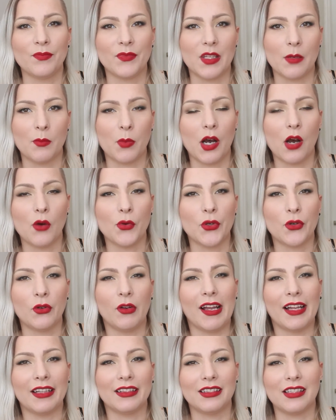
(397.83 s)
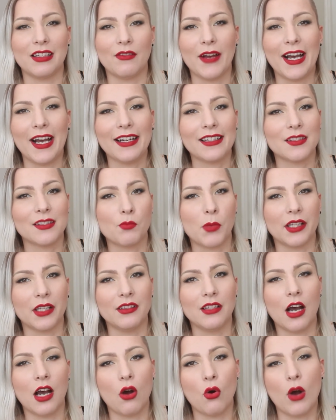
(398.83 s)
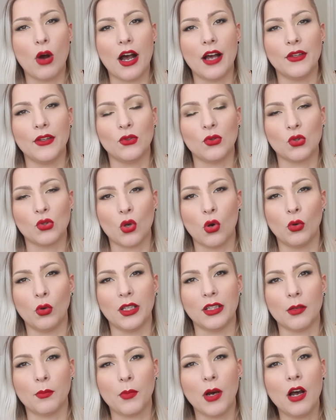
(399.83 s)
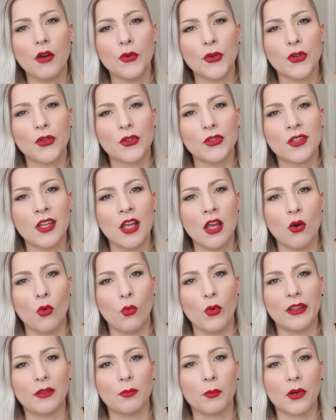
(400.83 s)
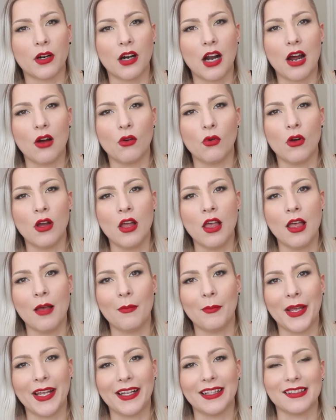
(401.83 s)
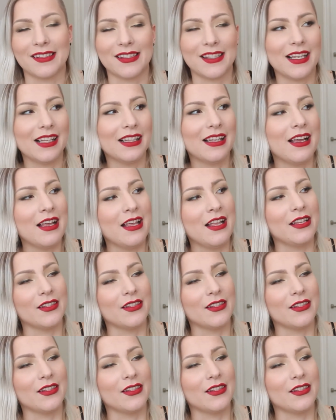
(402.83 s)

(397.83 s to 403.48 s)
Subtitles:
the powder and the wax, but now I use only the powders with brow pencil,